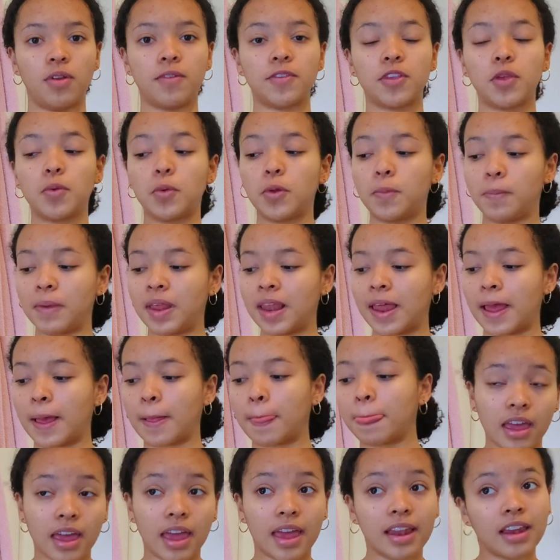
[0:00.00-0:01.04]
So it would be like,
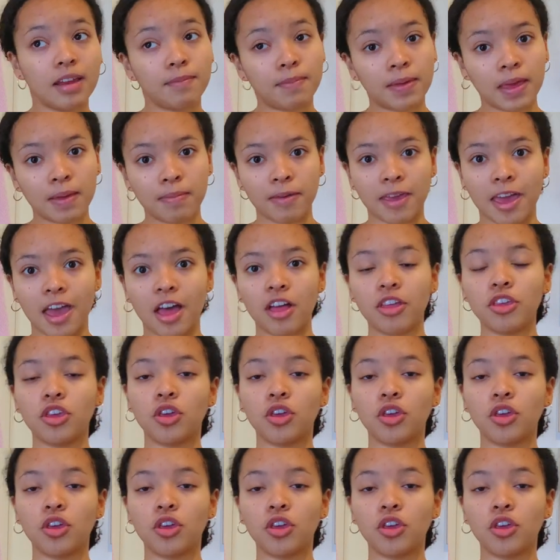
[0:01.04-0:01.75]
and in PBL,